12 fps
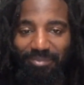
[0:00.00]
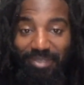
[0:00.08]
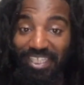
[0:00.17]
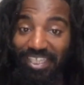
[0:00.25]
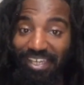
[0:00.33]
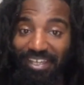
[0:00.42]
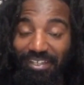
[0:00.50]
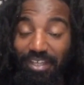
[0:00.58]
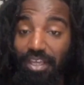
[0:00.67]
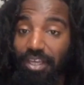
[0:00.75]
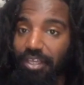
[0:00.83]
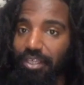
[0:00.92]
But yeah,
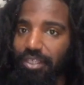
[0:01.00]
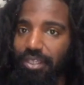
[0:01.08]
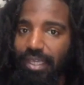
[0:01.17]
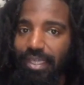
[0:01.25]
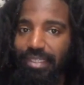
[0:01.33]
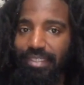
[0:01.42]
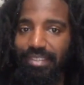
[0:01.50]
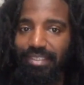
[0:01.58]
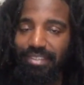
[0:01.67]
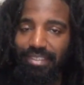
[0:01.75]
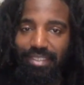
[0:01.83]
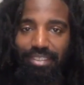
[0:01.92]
it
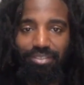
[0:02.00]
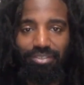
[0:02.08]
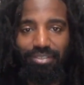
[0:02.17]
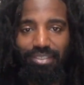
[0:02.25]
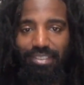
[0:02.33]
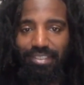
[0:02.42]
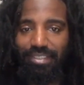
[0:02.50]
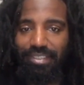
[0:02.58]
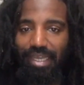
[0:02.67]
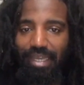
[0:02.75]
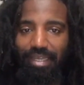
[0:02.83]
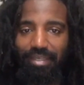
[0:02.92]
is an interesting
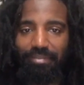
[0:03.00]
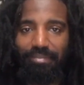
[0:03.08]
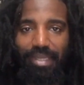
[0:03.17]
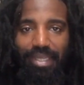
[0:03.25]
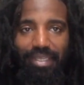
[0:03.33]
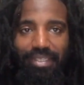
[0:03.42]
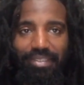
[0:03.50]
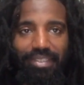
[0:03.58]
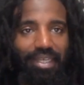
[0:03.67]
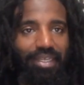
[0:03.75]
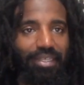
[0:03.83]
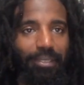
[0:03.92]
time, man.
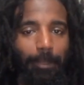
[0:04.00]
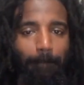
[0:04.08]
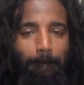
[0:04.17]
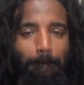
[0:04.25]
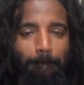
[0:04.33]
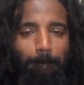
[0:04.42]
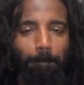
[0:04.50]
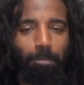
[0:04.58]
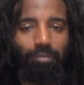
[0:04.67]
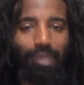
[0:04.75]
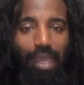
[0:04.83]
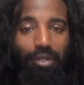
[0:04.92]
Like,
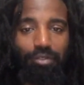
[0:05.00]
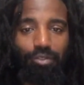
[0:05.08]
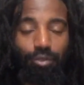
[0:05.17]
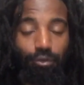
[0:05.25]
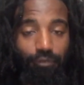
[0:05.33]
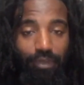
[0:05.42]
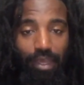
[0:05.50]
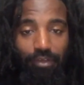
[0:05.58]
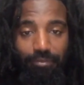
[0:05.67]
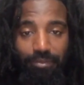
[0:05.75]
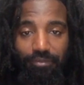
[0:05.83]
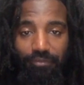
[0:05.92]
I don't know if
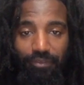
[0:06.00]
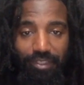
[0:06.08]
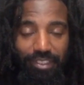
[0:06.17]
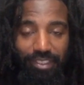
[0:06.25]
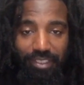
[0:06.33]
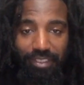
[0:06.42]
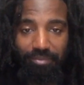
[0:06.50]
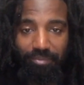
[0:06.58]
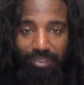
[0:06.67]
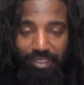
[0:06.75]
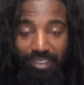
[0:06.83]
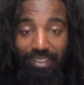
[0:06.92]
y'all have been feeling it,
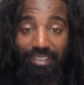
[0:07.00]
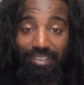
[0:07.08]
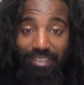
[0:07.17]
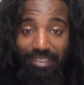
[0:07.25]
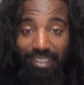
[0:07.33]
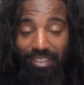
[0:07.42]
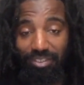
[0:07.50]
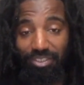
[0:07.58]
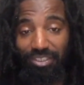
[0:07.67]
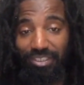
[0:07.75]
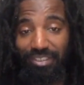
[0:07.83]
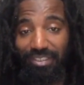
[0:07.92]
but these
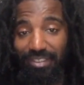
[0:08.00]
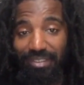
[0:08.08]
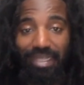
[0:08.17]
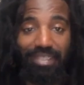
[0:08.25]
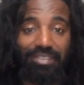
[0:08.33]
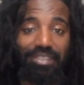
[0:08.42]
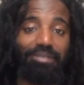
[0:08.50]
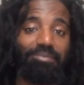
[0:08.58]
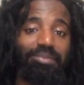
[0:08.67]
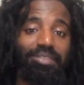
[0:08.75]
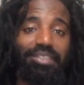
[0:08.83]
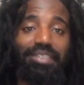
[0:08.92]
energies the last
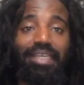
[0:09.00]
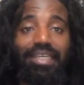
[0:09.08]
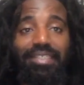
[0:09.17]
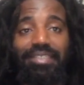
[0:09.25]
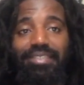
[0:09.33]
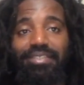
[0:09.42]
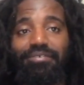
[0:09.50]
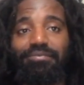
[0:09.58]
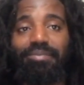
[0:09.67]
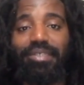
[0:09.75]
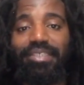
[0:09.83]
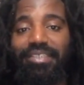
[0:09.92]
couple of days
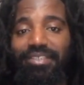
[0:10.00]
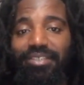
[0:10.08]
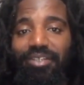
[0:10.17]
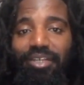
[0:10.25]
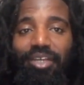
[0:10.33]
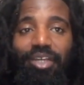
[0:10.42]
have been